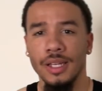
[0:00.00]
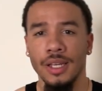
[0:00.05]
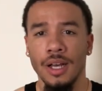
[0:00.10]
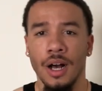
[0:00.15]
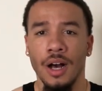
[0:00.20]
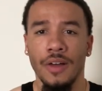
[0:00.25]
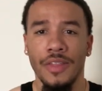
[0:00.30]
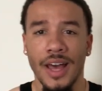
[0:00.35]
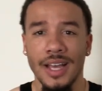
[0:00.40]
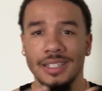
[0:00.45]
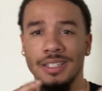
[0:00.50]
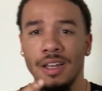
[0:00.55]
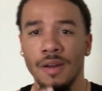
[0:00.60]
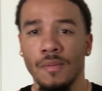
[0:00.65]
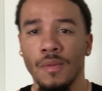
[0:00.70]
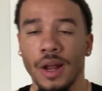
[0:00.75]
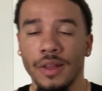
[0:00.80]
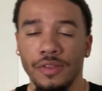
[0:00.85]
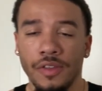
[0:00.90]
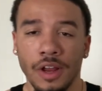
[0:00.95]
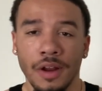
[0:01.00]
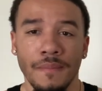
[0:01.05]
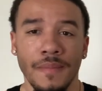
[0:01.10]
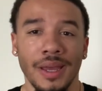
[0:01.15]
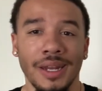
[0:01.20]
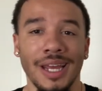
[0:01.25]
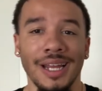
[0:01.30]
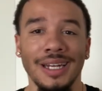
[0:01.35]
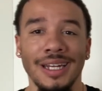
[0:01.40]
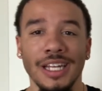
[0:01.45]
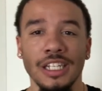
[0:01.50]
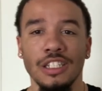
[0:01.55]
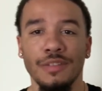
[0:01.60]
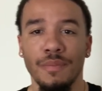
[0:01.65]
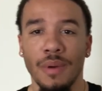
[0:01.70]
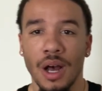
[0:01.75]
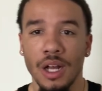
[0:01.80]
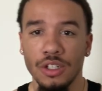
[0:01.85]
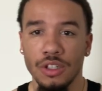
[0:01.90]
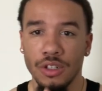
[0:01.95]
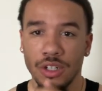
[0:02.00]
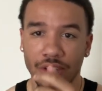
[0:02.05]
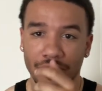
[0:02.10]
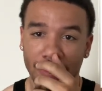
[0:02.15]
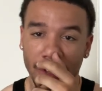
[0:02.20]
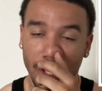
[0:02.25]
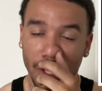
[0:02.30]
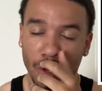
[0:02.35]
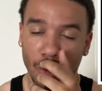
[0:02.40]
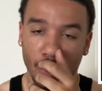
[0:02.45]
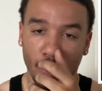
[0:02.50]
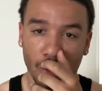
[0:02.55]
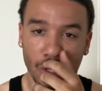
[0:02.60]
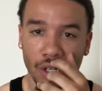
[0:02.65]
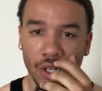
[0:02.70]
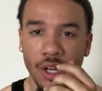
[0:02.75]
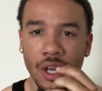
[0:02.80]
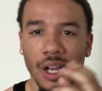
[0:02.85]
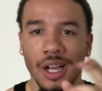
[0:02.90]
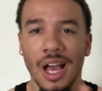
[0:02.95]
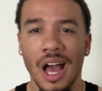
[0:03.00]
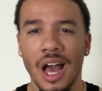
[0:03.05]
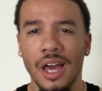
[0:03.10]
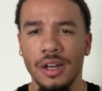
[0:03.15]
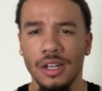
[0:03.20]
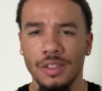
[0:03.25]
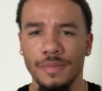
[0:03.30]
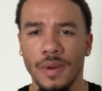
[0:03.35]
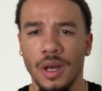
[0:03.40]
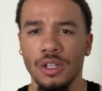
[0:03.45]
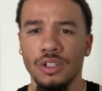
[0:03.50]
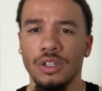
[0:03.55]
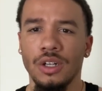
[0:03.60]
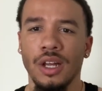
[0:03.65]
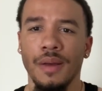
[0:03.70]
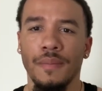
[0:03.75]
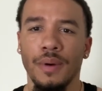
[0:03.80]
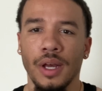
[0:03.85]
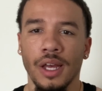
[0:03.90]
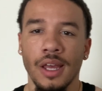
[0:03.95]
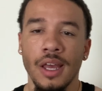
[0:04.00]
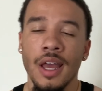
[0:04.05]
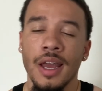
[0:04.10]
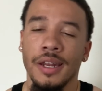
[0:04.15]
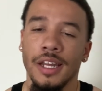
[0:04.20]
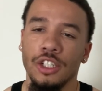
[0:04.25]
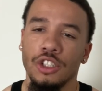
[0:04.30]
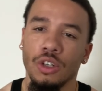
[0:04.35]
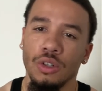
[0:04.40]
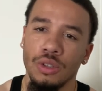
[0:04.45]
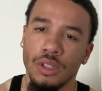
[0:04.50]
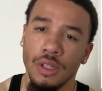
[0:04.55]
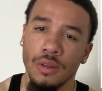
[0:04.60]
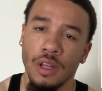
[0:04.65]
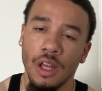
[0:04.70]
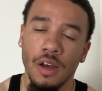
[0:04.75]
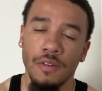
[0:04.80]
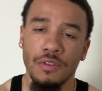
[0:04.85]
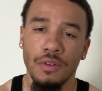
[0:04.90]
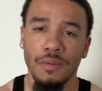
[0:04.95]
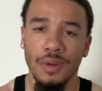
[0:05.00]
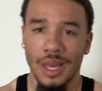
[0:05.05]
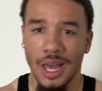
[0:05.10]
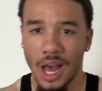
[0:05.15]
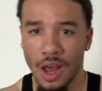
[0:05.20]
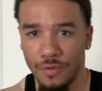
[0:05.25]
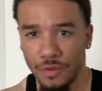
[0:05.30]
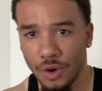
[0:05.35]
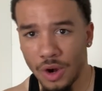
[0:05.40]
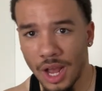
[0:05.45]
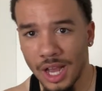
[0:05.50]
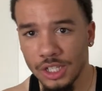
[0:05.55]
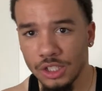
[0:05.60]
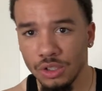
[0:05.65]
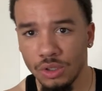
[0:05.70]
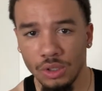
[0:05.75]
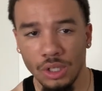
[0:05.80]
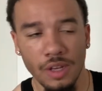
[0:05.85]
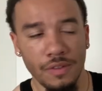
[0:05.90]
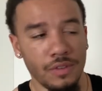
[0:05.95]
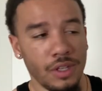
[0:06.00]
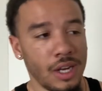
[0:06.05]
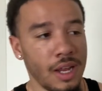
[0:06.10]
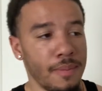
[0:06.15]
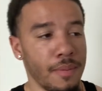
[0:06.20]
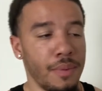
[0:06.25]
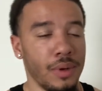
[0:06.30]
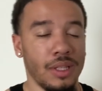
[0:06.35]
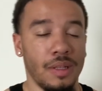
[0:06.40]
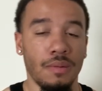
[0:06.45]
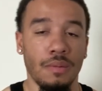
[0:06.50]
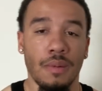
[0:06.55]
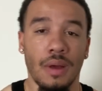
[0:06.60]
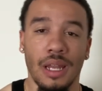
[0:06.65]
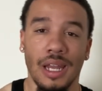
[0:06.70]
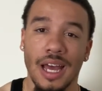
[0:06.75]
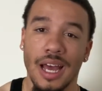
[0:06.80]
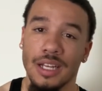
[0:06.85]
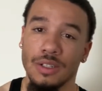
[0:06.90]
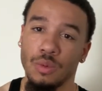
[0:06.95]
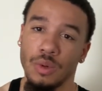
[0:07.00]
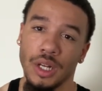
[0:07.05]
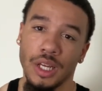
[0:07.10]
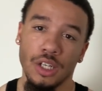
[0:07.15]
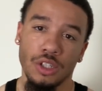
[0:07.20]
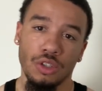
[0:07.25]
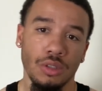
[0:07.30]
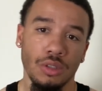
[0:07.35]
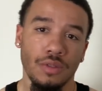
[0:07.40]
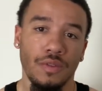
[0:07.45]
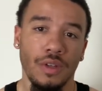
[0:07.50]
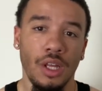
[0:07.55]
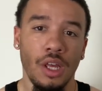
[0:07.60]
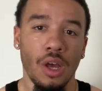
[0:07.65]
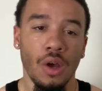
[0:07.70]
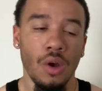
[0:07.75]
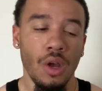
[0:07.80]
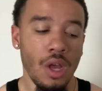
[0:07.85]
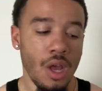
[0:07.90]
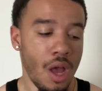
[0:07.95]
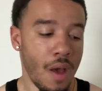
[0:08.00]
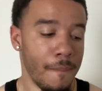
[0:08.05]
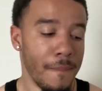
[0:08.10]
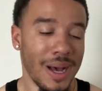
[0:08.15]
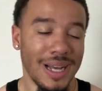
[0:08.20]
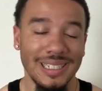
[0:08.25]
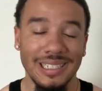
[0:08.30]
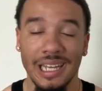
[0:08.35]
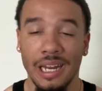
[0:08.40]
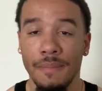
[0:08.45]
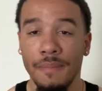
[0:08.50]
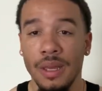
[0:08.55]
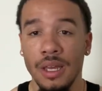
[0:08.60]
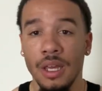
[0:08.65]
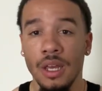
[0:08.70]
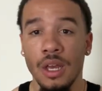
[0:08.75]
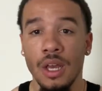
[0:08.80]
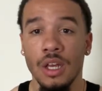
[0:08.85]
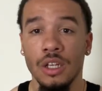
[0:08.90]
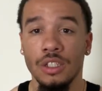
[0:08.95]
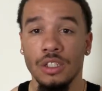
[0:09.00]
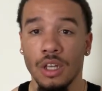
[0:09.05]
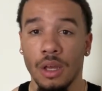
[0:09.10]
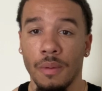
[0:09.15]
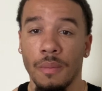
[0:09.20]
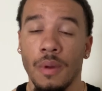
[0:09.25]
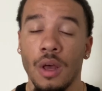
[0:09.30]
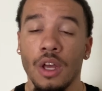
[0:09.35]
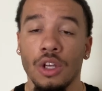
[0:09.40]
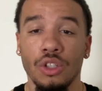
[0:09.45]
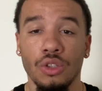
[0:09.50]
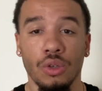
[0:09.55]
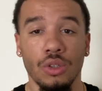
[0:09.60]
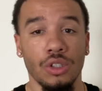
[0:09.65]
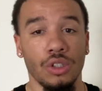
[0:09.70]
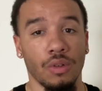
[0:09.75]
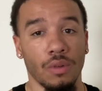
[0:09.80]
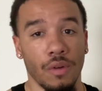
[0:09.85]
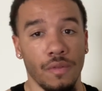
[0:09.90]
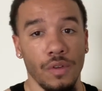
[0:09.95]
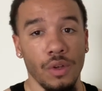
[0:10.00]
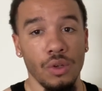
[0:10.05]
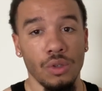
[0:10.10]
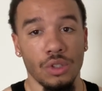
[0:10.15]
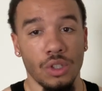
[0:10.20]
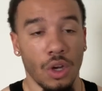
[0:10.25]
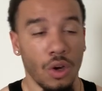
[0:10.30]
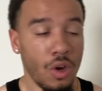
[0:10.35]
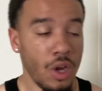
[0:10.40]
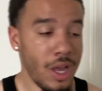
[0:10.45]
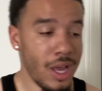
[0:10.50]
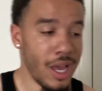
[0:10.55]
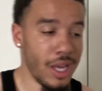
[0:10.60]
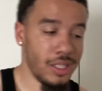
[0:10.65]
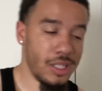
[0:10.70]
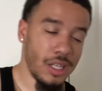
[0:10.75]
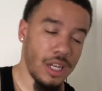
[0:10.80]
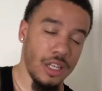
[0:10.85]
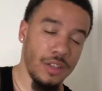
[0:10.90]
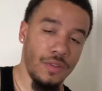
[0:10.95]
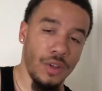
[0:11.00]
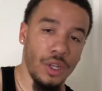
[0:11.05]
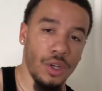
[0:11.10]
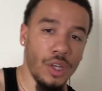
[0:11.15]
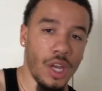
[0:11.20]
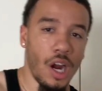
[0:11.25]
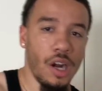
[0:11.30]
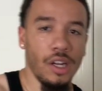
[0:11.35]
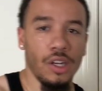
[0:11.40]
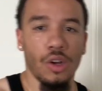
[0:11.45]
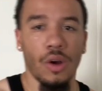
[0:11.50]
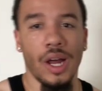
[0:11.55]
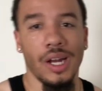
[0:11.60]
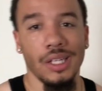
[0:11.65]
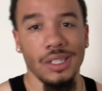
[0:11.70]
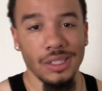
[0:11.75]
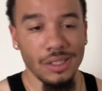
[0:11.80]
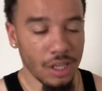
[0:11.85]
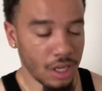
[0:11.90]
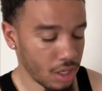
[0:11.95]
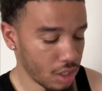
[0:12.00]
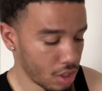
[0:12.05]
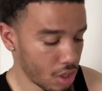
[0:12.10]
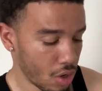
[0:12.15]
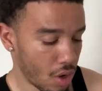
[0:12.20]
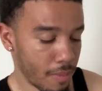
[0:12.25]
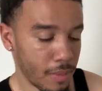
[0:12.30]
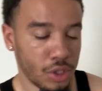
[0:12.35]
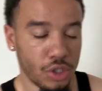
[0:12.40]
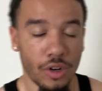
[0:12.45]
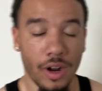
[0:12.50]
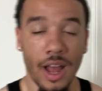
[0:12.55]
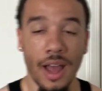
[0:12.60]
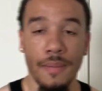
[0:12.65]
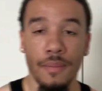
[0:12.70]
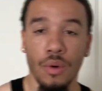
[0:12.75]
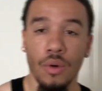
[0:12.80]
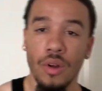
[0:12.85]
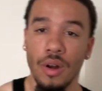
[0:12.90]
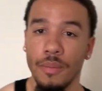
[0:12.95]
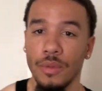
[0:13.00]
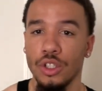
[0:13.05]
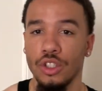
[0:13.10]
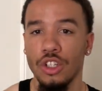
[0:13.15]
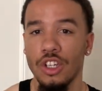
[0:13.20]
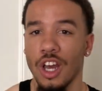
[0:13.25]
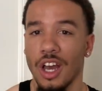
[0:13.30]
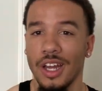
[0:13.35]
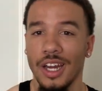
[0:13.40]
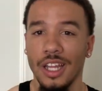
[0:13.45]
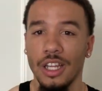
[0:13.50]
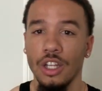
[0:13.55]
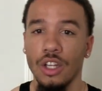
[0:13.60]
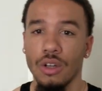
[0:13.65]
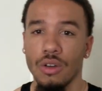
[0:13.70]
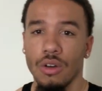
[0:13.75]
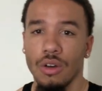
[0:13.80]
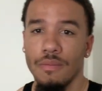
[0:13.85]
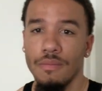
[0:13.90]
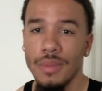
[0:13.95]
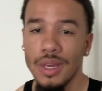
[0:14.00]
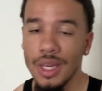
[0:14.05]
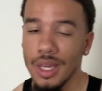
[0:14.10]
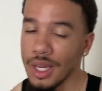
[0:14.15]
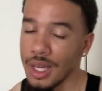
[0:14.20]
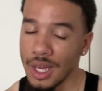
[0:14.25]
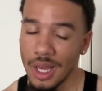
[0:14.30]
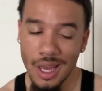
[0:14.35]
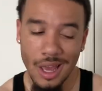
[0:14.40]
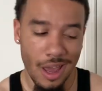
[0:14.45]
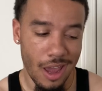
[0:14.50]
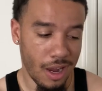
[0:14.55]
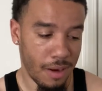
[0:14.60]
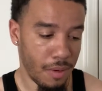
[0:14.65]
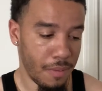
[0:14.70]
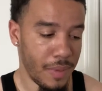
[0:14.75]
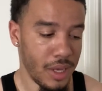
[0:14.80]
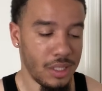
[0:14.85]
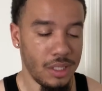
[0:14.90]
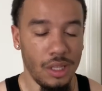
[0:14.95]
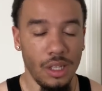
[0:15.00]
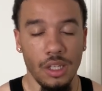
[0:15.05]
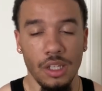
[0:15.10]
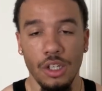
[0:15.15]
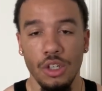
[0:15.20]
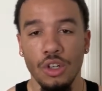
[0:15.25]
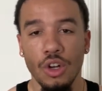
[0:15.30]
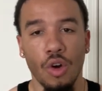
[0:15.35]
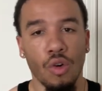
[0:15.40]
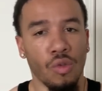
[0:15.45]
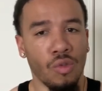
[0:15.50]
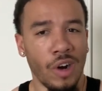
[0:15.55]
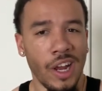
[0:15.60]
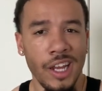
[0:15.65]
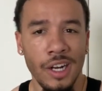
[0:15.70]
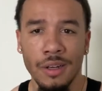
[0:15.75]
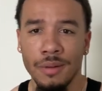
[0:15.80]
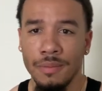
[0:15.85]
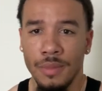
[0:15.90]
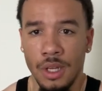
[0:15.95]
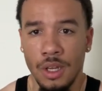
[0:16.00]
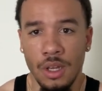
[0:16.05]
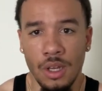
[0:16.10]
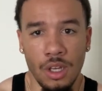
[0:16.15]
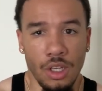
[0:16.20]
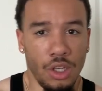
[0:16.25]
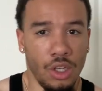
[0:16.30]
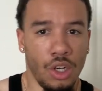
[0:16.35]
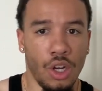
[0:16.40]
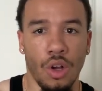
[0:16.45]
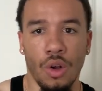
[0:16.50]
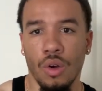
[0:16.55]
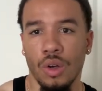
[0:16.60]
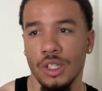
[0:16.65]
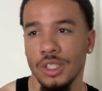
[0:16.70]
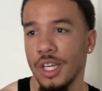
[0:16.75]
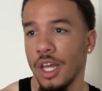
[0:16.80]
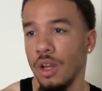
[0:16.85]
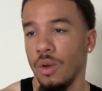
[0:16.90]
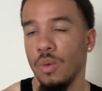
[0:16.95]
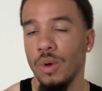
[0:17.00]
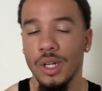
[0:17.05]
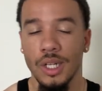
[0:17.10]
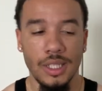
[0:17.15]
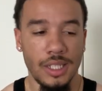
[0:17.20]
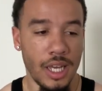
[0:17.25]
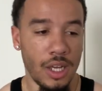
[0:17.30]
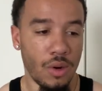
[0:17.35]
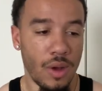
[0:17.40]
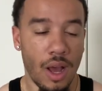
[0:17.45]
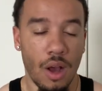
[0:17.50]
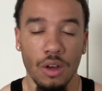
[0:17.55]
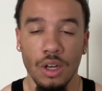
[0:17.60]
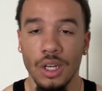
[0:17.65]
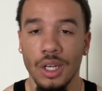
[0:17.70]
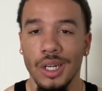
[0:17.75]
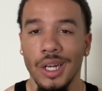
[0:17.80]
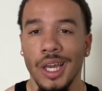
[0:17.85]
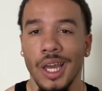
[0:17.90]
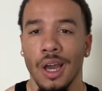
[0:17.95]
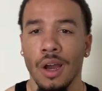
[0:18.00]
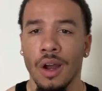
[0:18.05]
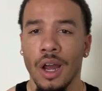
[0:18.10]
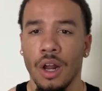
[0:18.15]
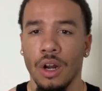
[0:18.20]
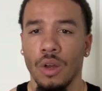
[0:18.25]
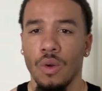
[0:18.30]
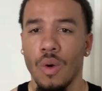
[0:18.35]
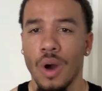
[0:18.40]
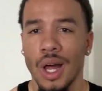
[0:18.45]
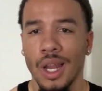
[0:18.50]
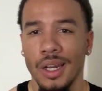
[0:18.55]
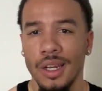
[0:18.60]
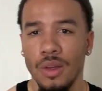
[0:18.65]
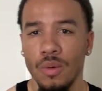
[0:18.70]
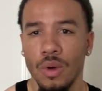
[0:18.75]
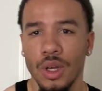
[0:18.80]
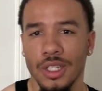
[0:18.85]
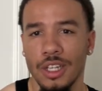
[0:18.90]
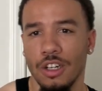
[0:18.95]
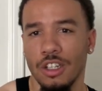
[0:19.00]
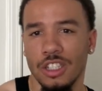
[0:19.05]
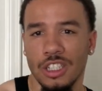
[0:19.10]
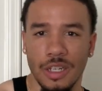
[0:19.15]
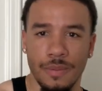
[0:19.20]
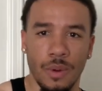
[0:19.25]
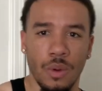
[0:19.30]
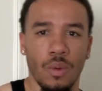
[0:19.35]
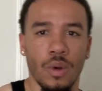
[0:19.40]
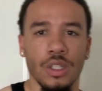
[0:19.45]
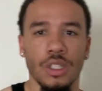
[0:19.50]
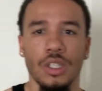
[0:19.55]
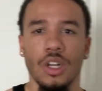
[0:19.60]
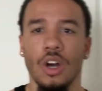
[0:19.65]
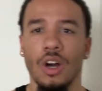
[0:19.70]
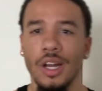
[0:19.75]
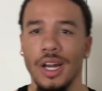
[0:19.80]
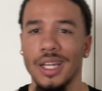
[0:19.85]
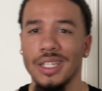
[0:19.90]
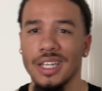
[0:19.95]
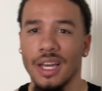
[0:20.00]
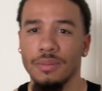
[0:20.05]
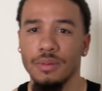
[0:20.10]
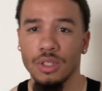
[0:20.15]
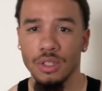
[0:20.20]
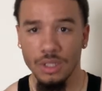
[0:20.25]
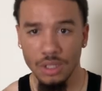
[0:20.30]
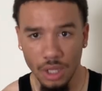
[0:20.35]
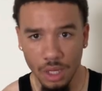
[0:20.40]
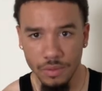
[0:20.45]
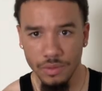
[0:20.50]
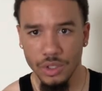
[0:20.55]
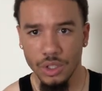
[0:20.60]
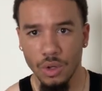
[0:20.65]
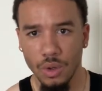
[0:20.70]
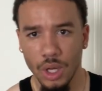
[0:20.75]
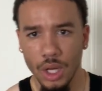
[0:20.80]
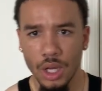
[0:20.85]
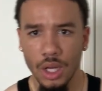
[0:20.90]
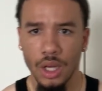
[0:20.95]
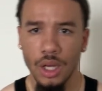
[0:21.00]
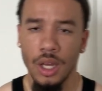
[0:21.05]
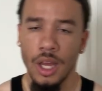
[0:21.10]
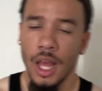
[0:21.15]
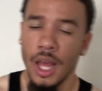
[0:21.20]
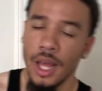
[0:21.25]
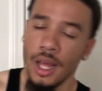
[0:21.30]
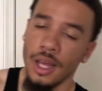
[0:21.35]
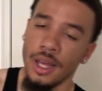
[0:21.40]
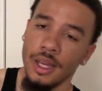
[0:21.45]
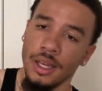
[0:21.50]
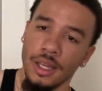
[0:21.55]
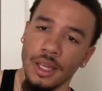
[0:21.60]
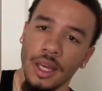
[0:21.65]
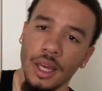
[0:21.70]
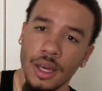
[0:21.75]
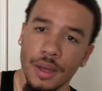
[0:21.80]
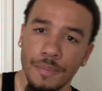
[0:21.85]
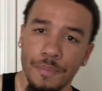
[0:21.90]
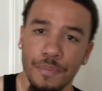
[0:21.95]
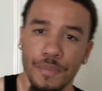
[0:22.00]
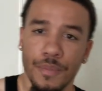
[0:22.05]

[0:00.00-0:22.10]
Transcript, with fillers: Uh, that's them right there, man. They did sponsor this video, or kind of sponsored it, but they showed love to me after I showed love to them and put them in my last Where to Get video by sending me some shorts to review. So in today's video, y'all already know how these uh, go. I'm gonna try them on, I'm gonna show y'all how they look on me, and I'm gonna basically, you know, rate them, you know, on a scale of one to ten on how good they are, how the quality was, how the shipping was, and all that types of stuff. So uh, yeah,